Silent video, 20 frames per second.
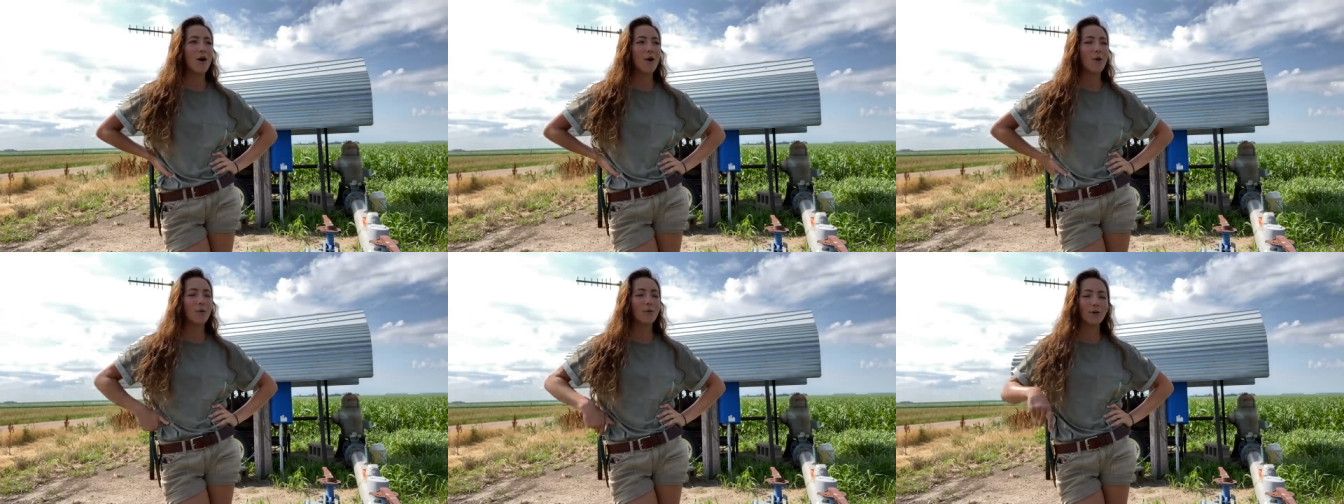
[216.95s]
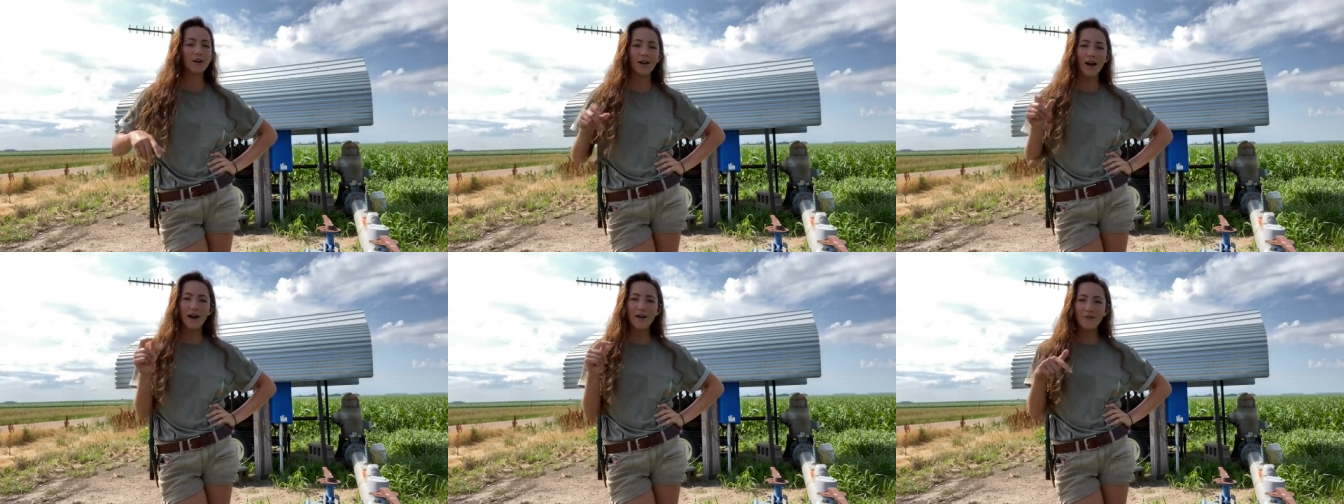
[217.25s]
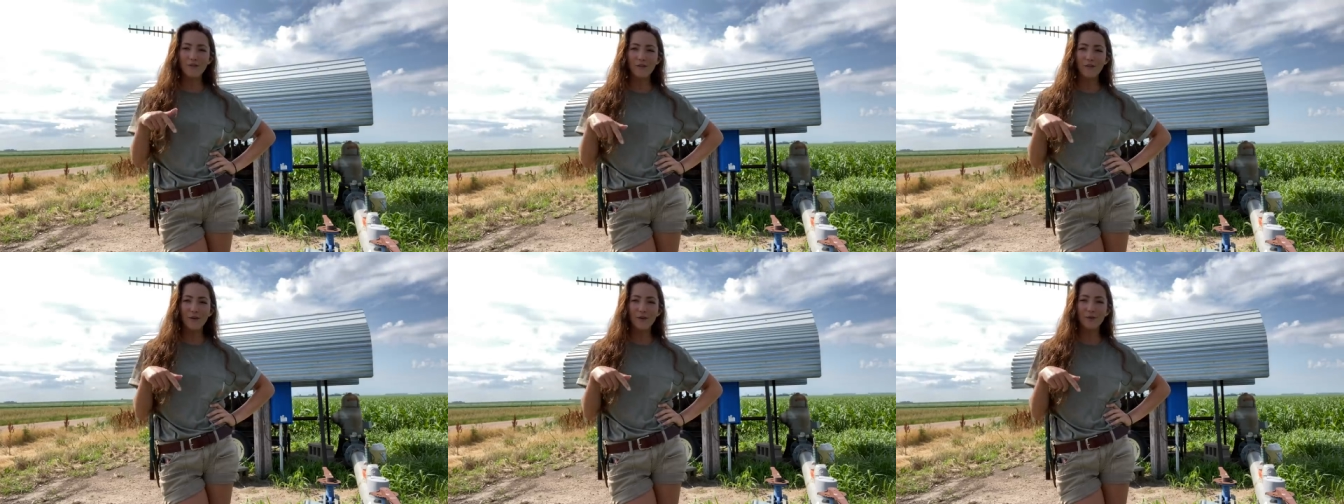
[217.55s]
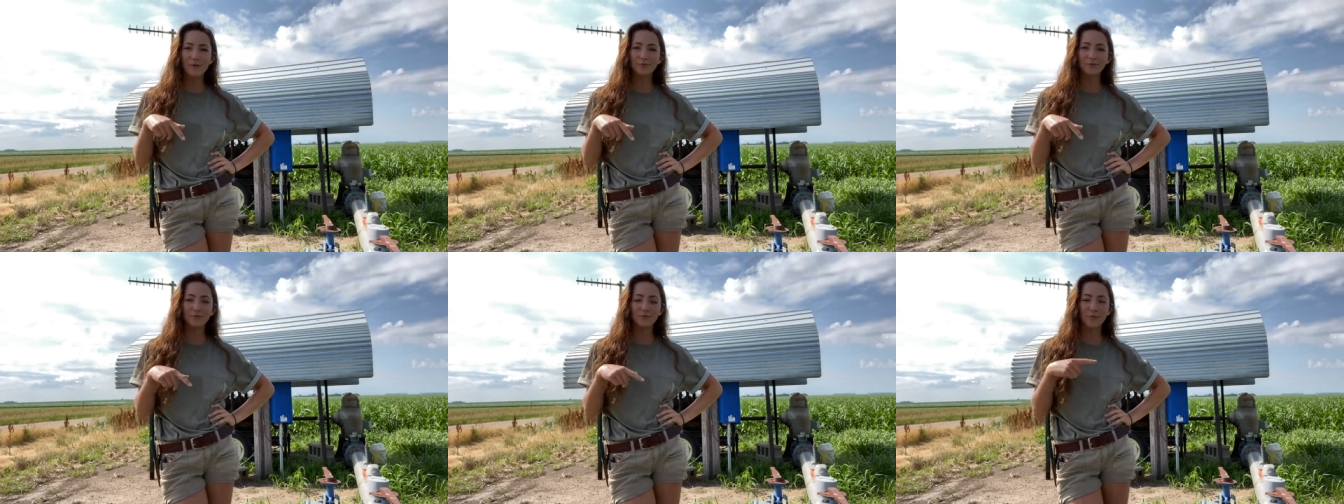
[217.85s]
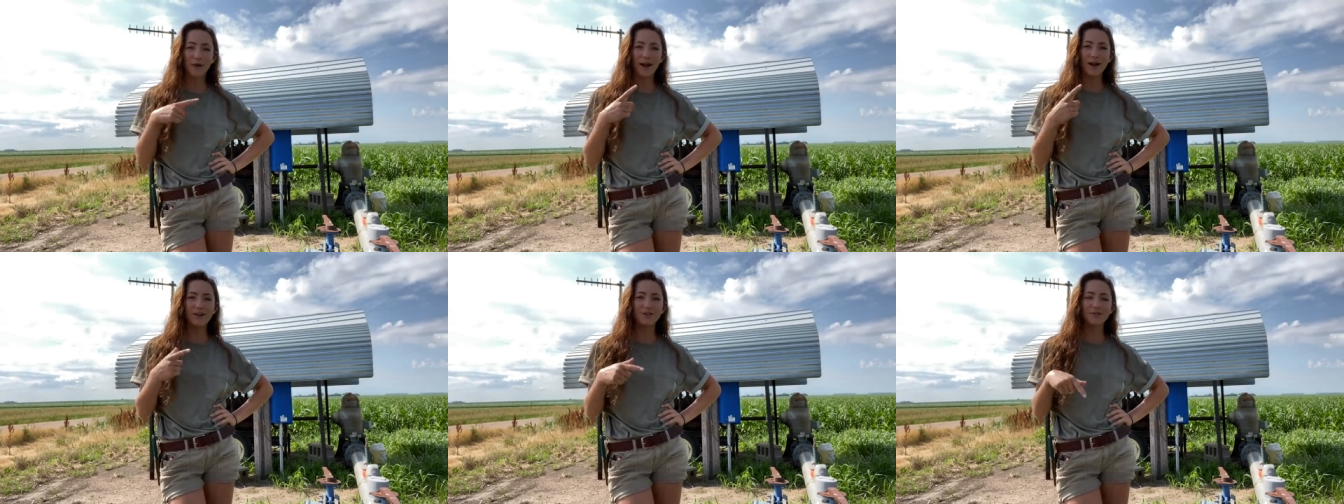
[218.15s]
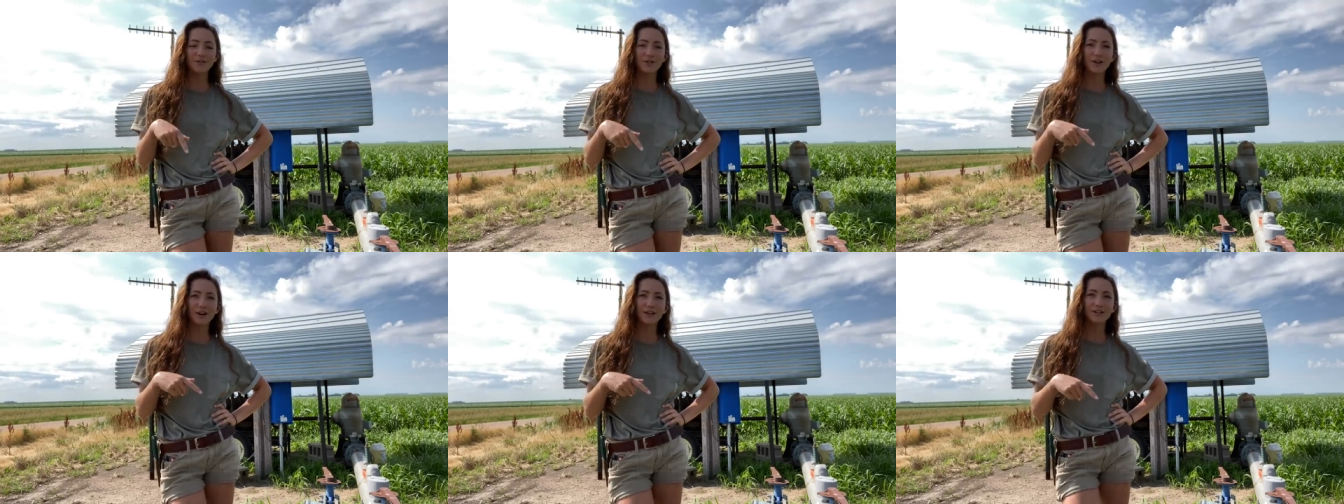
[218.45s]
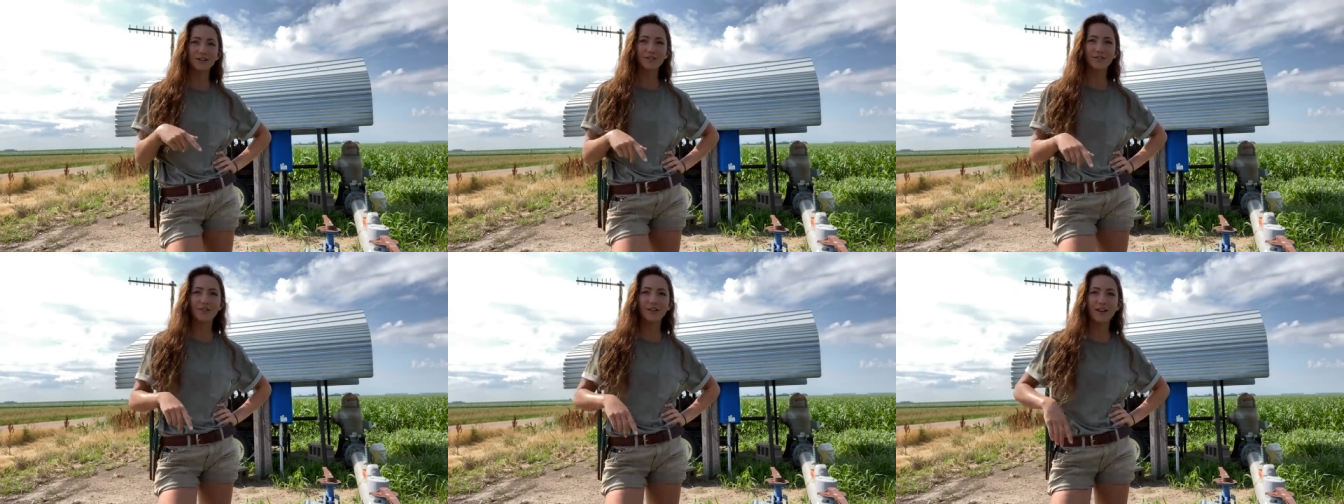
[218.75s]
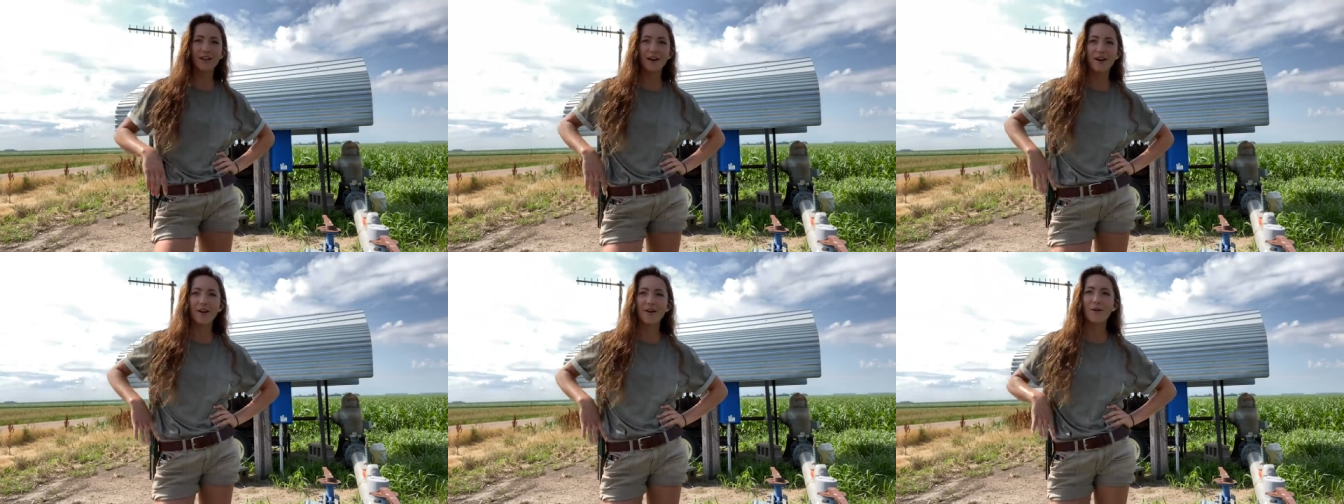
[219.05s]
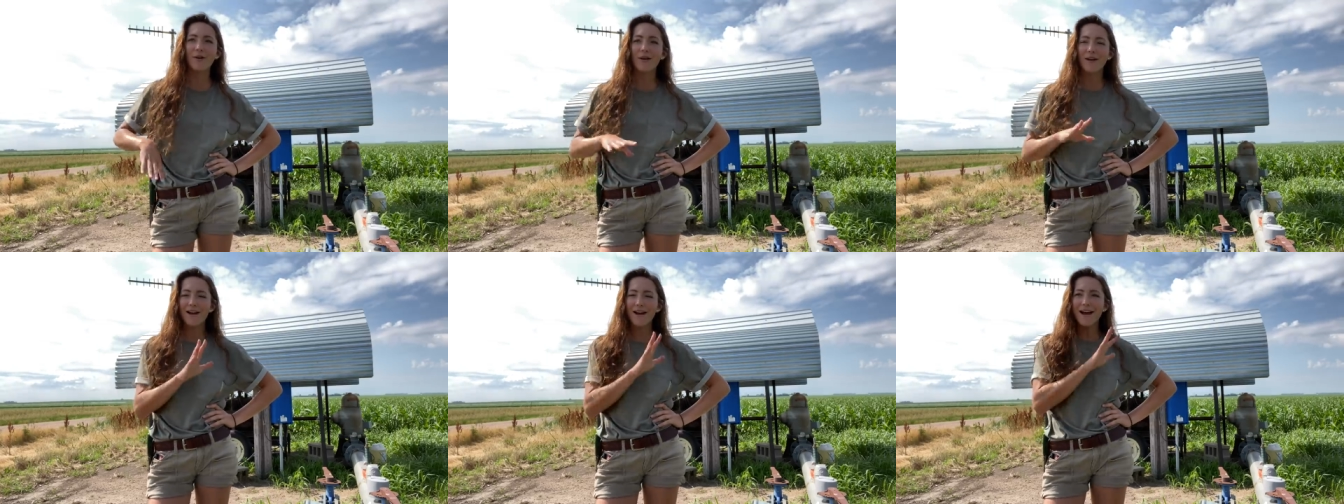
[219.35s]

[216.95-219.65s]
when I filmed my introduction video,